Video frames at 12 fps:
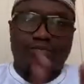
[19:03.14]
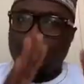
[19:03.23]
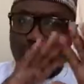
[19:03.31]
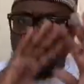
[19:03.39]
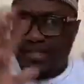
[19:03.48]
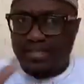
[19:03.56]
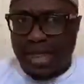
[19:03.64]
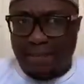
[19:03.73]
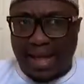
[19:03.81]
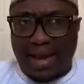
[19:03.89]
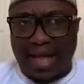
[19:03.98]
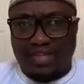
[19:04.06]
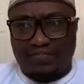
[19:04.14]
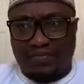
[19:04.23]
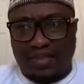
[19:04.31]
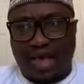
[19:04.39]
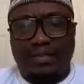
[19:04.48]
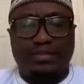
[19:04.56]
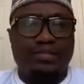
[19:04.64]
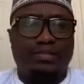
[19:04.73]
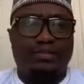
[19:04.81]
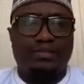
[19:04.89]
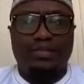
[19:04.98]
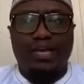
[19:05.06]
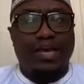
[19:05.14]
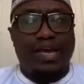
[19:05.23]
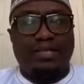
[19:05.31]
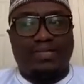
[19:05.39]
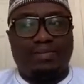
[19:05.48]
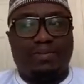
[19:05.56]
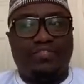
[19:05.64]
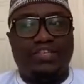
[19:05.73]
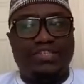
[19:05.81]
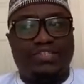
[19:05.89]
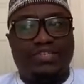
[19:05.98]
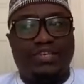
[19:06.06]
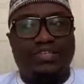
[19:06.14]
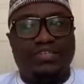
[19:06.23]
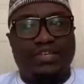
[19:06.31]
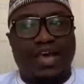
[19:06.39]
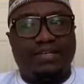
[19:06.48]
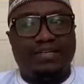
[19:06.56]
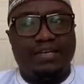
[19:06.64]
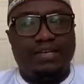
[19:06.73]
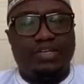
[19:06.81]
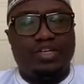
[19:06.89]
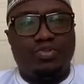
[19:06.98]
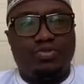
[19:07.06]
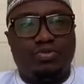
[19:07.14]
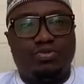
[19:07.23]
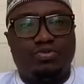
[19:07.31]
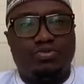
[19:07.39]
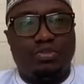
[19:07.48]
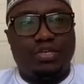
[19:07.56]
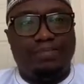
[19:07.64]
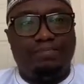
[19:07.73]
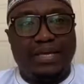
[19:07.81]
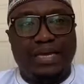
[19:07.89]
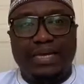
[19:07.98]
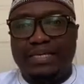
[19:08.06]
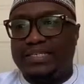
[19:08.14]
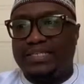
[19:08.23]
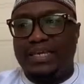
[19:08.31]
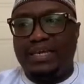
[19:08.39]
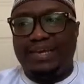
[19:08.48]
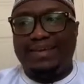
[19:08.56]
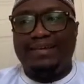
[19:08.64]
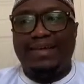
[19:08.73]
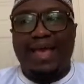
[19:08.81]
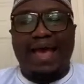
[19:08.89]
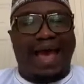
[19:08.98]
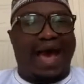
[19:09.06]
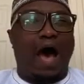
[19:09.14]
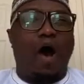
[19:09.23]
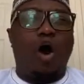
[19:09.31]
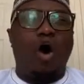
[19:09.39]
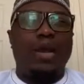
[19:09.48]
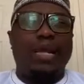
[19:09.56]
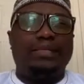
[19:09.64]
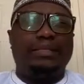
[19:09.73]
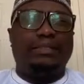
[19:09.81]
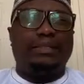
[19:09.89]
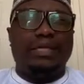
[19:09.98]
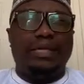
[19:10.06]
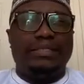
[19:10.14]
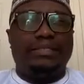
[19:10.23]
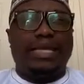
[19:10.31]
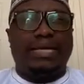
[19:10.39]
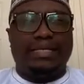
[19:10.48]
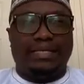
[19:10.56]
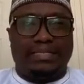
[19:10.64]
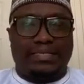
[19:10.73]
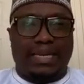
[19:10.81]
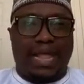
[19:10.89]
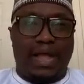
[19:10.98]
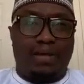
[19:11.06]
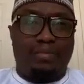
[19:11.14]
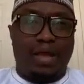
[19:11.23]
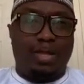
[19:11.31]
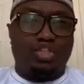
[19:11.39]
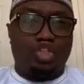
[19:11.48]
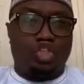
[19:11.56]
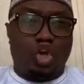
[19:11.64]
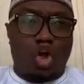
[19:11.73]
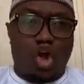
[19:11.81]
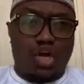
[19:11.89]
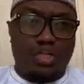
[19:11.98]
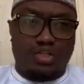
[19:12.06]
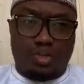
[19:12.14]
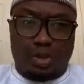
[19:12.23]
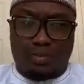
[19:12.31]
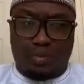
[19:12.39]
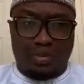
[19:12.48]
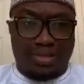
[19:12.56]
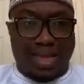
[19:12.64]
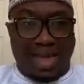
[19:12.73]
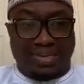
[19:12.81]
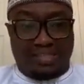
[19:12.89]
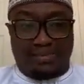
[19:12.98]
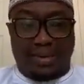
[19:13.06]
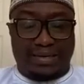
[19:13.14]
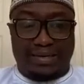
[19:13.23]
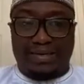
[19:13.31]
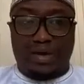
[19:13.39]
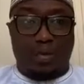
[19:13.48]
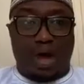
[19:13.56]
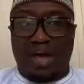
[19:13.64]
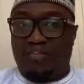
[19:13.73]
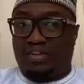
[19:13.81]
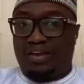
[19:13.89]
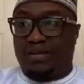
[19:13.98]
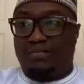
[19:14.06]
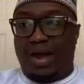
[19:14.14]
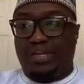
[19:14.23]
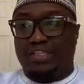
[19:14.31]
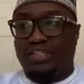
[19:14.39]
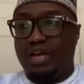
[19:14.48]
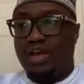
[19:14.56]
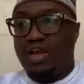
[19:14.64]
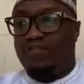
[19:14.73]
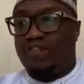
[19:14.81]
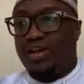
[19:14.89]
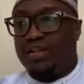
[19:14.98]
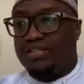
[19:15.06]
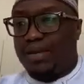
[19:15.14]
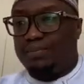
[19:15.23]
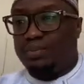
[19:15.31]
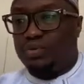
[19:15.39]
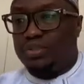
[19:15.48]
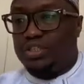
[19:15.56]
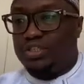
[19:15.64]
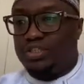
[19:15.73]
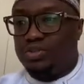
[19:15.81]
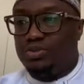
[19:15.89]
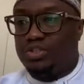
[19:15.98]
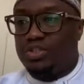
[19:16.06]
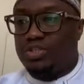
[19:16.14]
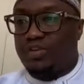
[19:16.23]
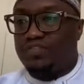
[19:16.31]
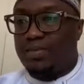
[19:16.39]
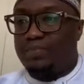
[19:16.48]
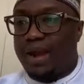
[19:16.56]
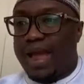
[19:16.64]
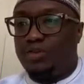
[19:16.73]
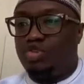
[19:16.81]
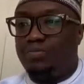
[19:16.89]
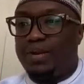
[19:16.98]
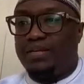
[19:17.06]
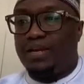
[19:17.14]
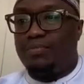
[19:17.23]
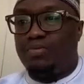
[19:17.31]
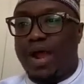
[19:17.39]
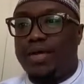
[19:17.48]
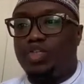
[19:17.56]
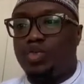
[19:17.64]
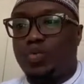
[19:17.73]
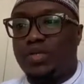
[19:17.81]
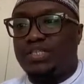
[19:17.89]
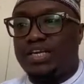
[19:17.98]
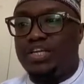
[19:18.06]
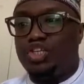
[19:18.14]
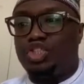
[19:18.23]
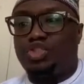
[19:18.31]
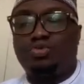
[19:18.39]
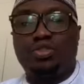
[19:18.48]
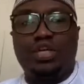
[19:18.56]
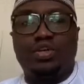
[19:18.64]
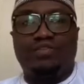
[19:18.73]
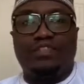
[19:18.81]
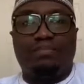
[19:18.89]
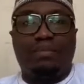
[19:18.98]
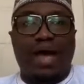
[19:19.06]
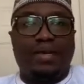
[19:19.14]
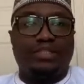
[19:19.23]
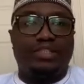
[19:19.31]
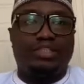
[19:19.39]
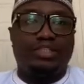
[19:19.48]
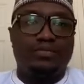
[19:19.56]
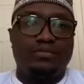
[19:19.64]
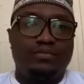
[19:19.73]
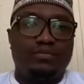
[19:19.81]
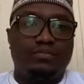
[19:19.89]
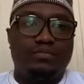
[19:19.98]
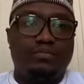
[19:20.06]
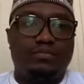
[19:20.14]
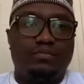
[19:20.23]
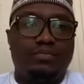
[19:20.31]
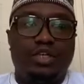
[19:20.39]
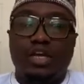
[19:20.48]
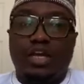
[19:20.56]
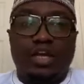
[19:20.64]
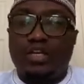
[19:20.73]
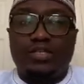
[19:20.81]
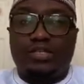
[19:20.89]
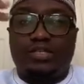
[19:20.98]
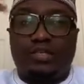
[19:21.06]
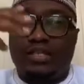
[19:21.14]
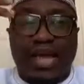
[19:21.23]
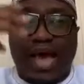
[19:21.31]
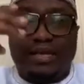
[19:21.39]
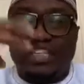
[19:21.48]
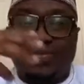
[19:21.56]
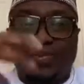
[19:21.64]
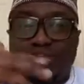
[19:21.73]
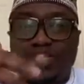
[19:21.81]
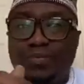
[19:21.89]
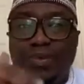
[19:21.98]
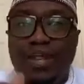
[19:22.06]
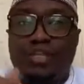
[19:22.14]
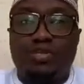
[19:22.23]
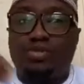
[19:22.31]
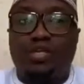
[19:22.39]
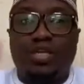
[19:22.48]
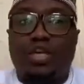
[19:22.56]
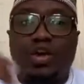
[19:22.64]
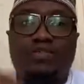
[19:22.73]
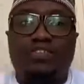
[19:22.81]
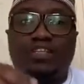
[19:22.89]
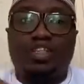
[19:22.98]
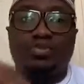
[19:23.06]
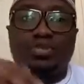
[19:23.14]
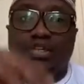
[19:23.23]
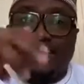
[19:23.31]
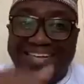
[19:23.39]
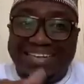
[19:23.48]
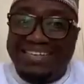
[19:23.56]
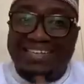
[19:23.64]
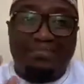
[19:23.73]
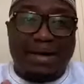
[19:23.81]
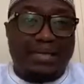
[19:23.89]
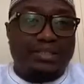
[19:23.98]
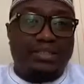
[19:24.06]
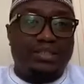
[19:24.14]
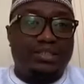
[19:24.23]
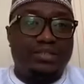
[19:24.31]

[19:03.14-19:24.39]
Islam allows for that. And some of these things that, the bill is saying are already things that Islam enjoins upon the husband and the wife in the marriage. For example, the duties of the bridegroom and the bride towards any children of the marriage. It is their responsibility to take care of the children in the marriage.